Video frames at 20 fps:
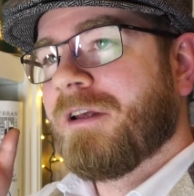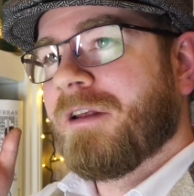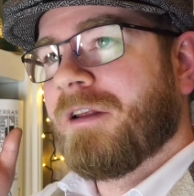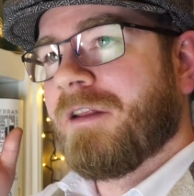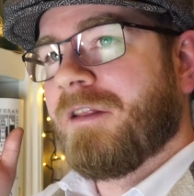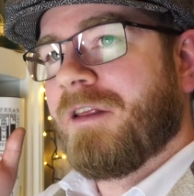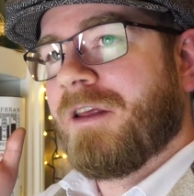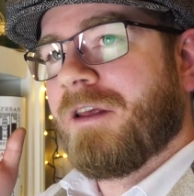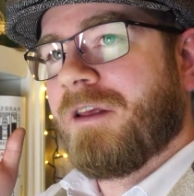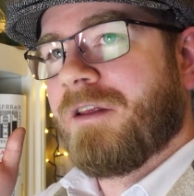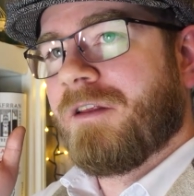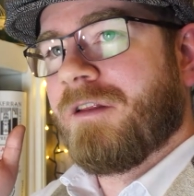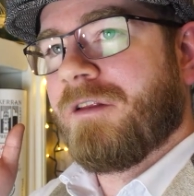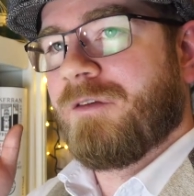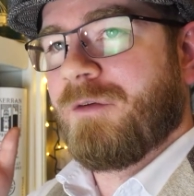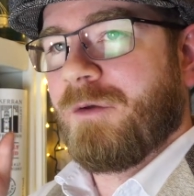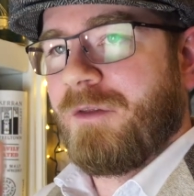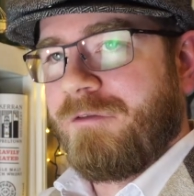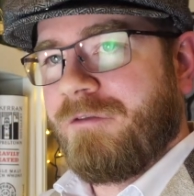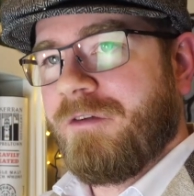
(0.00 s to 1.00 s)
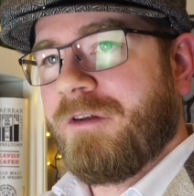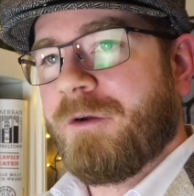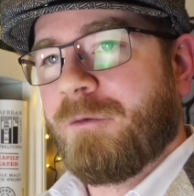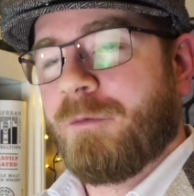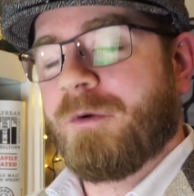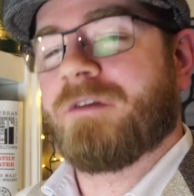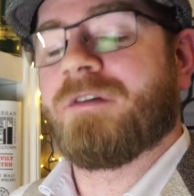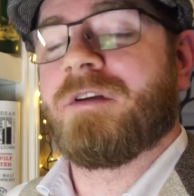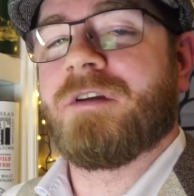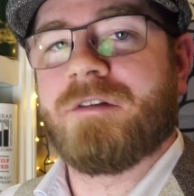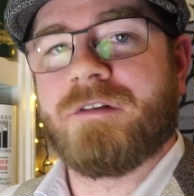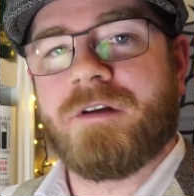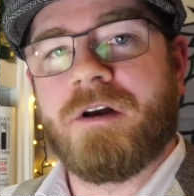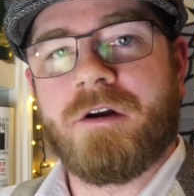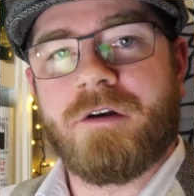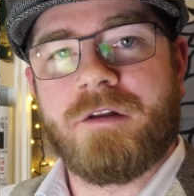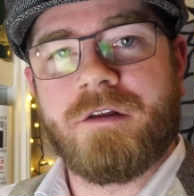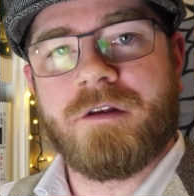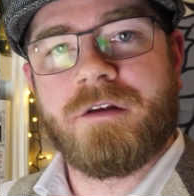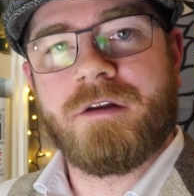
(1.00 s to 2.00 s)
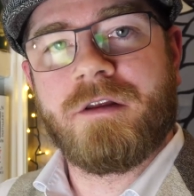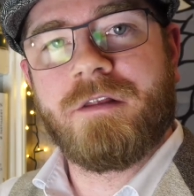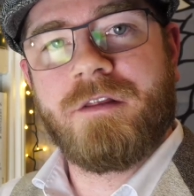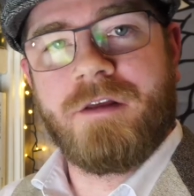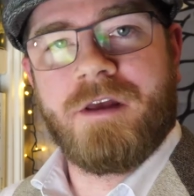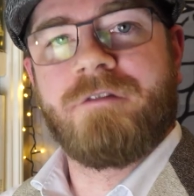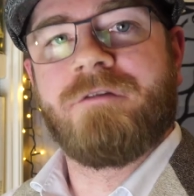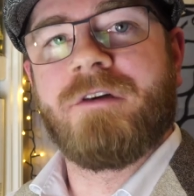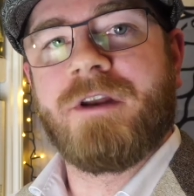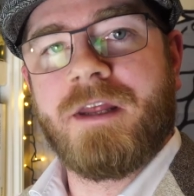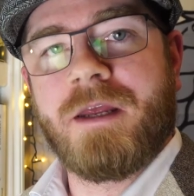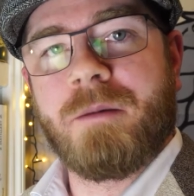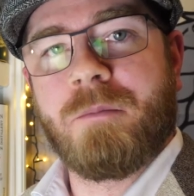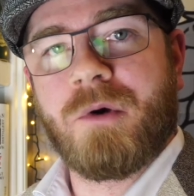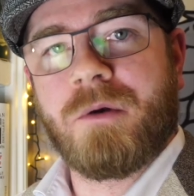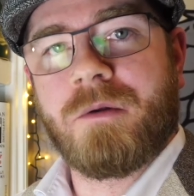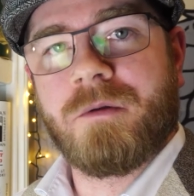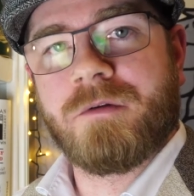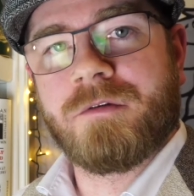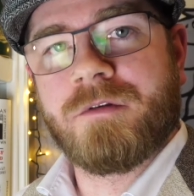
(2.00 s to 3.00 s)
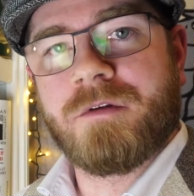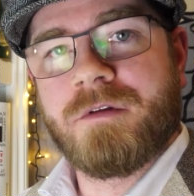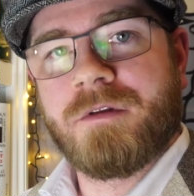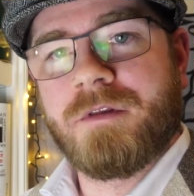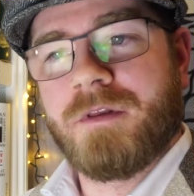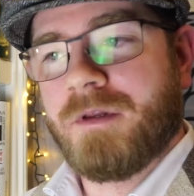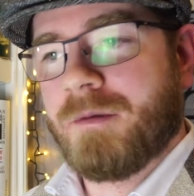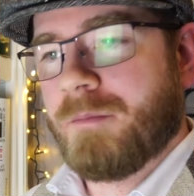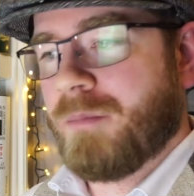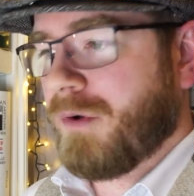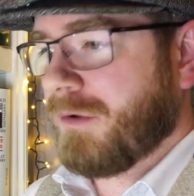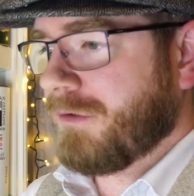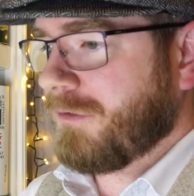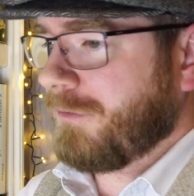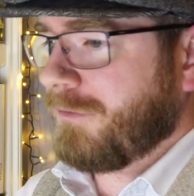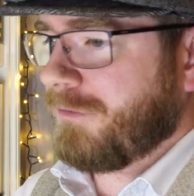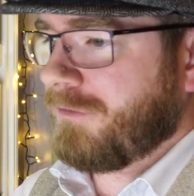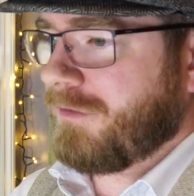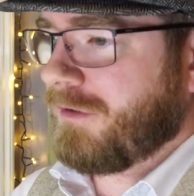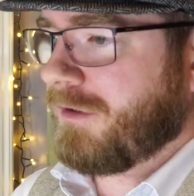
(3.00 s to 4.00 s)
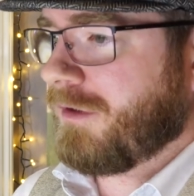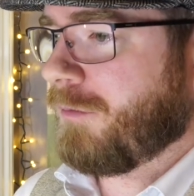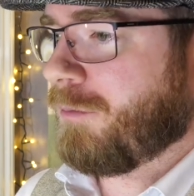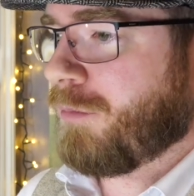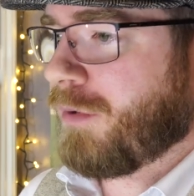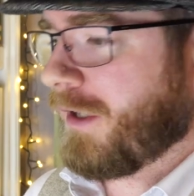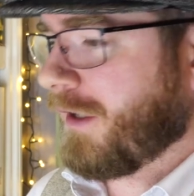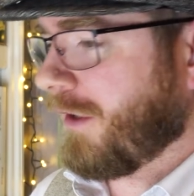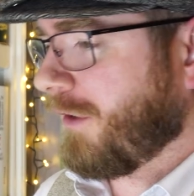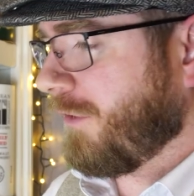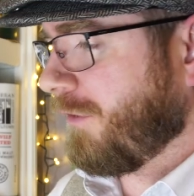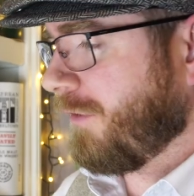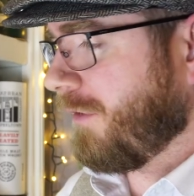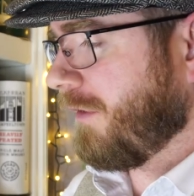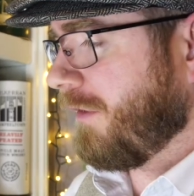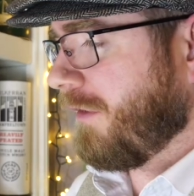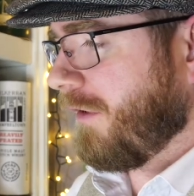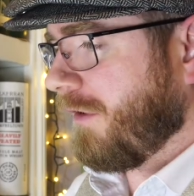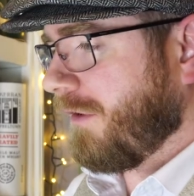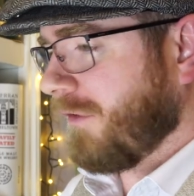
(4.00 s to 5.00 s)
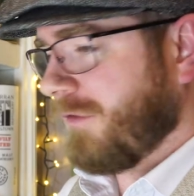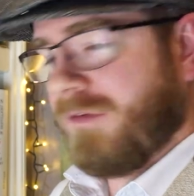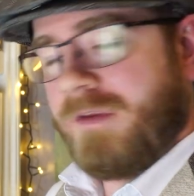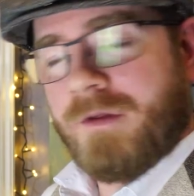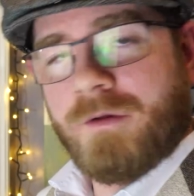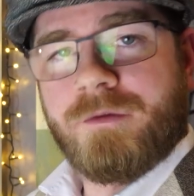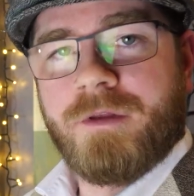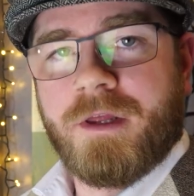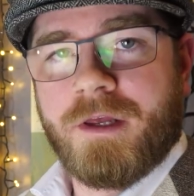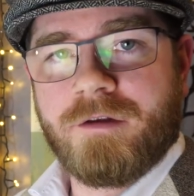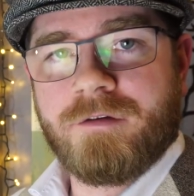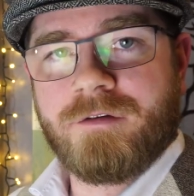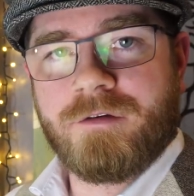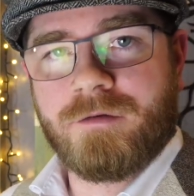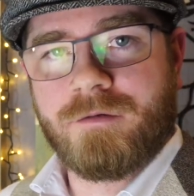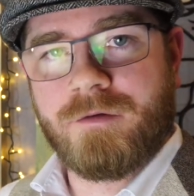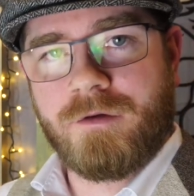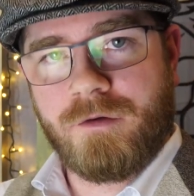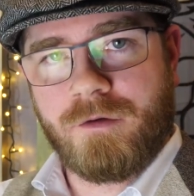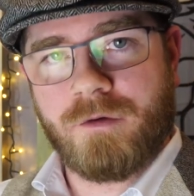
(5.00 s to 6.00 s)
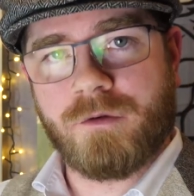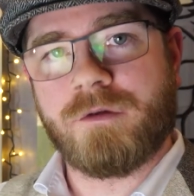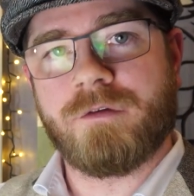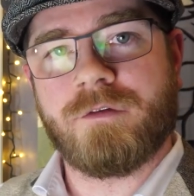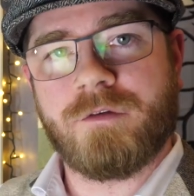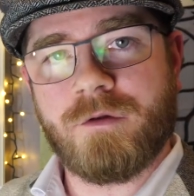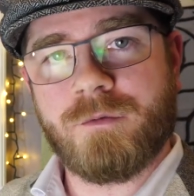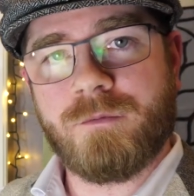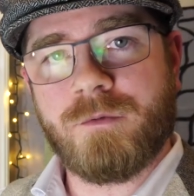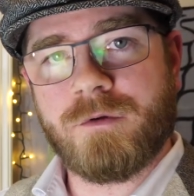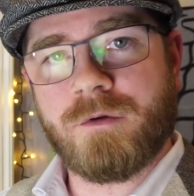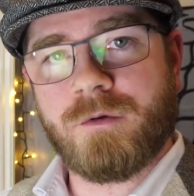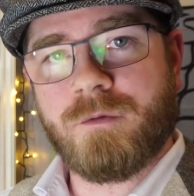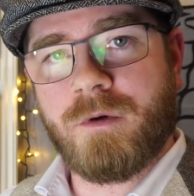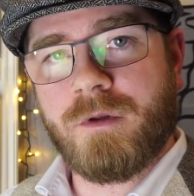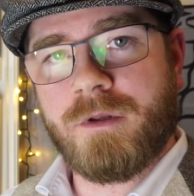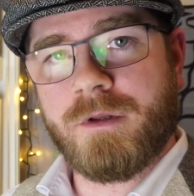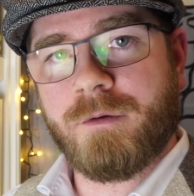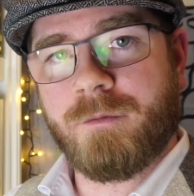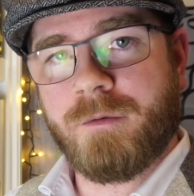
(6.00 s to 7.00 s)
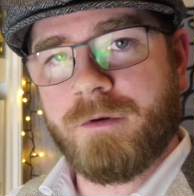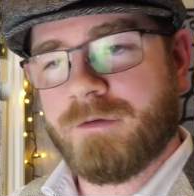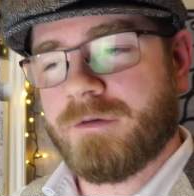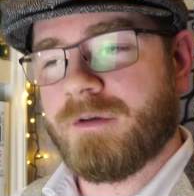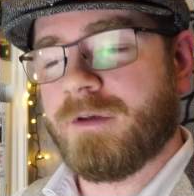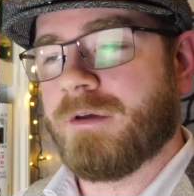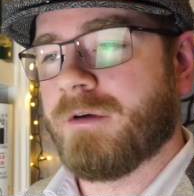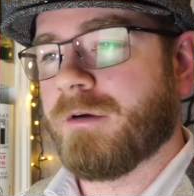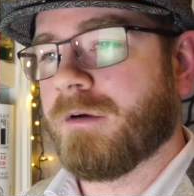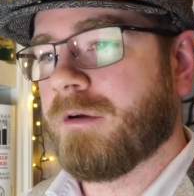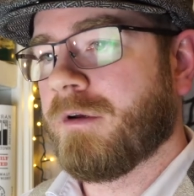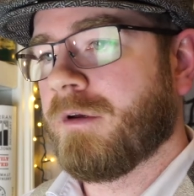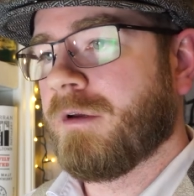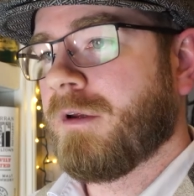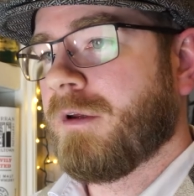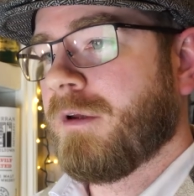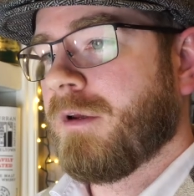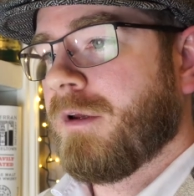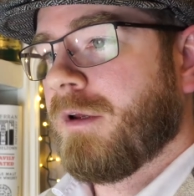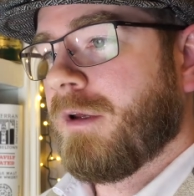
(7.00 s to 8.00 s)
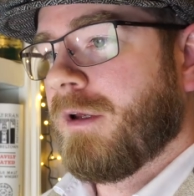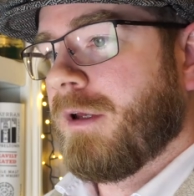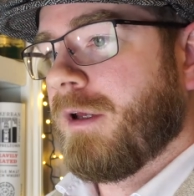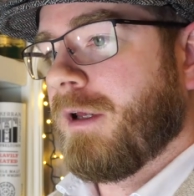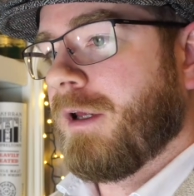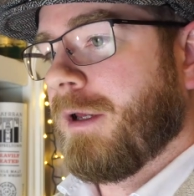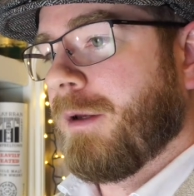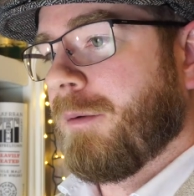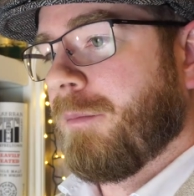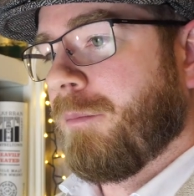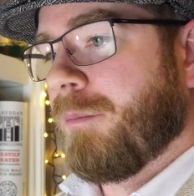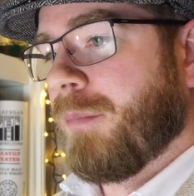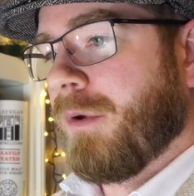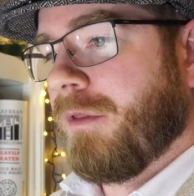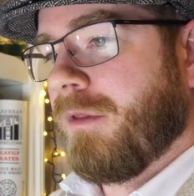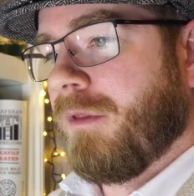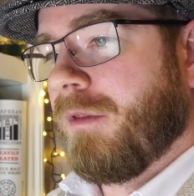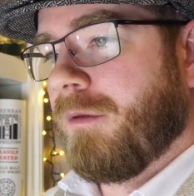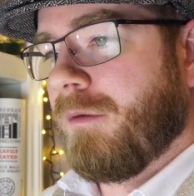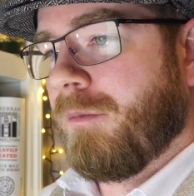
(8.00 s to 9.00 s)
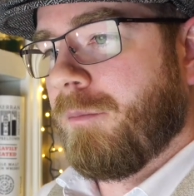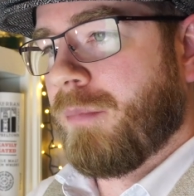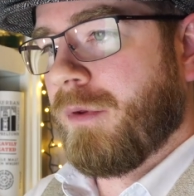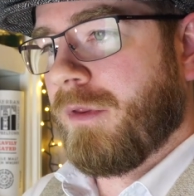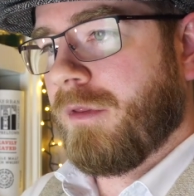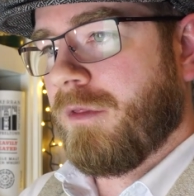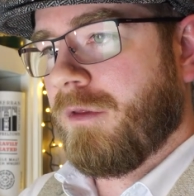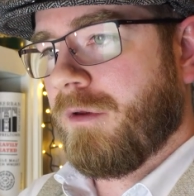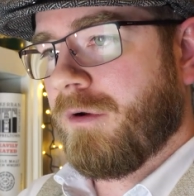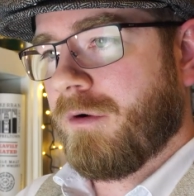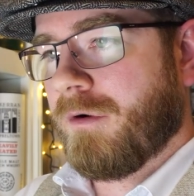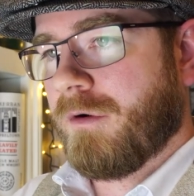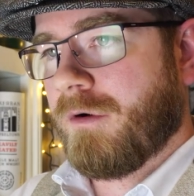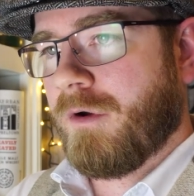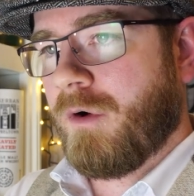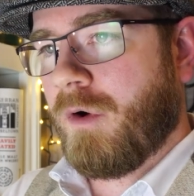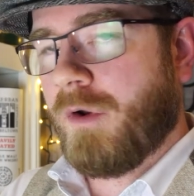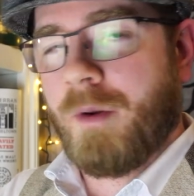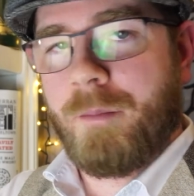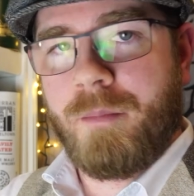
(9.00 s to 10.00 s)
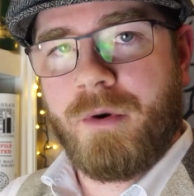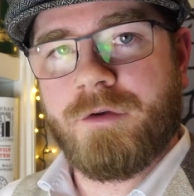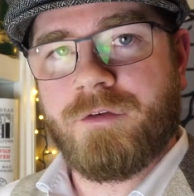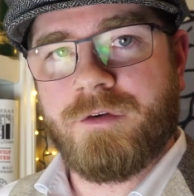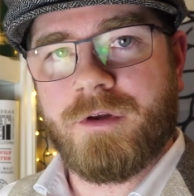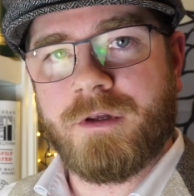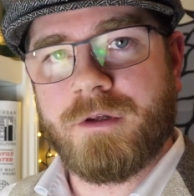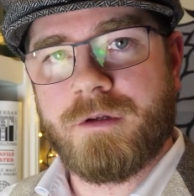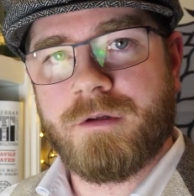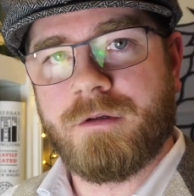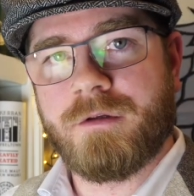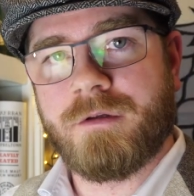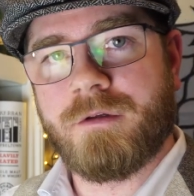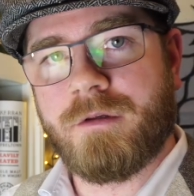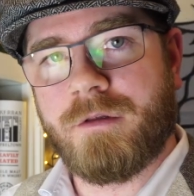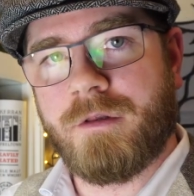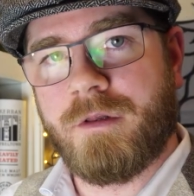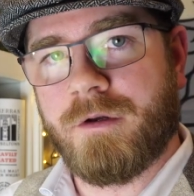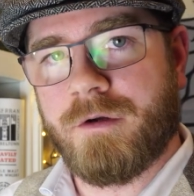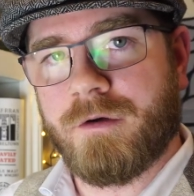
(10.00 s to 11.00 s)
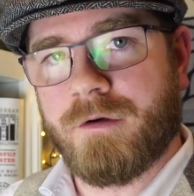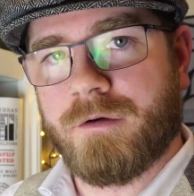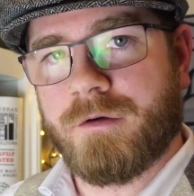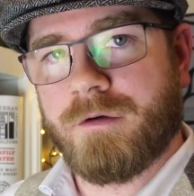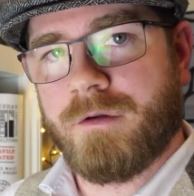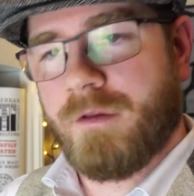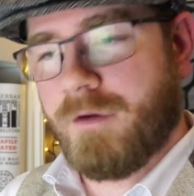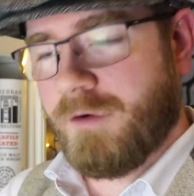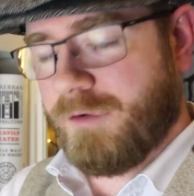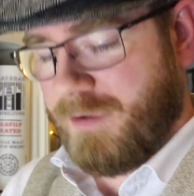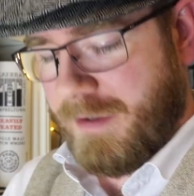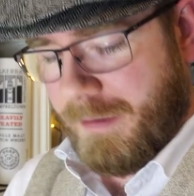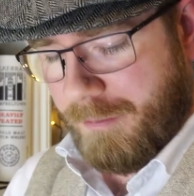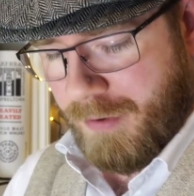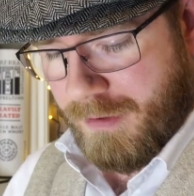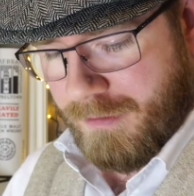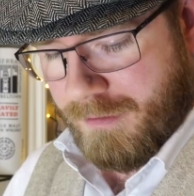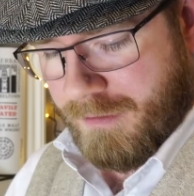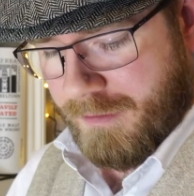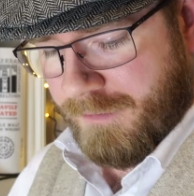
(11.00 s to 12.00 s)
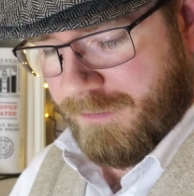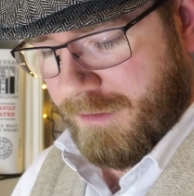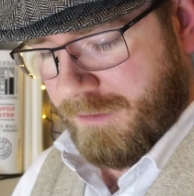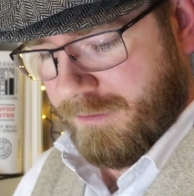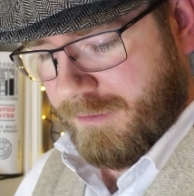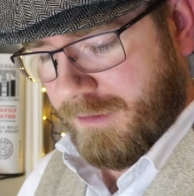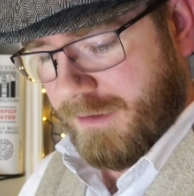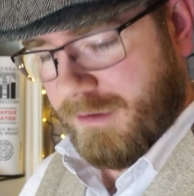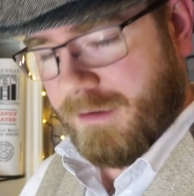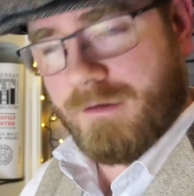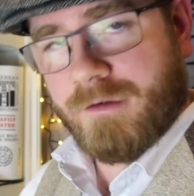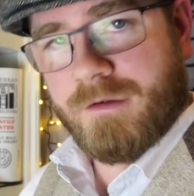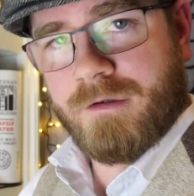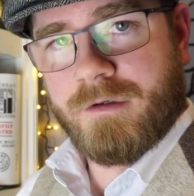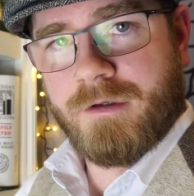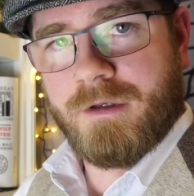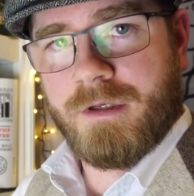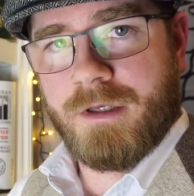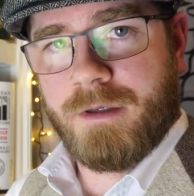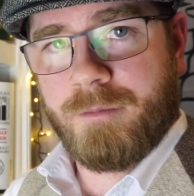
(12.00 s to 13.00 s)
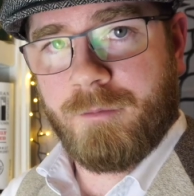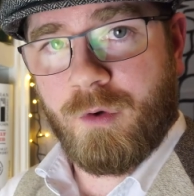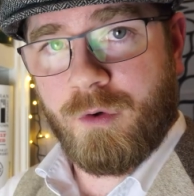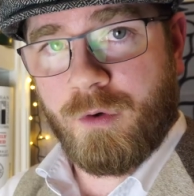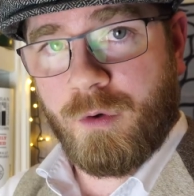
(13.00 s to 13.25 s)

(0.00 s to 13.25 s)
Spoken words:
the filler whiskies are the everyday balls, the bottles that you bring out that are still nice. You still want quality whiskey here, but they're on a budget. They're cheap essentially, or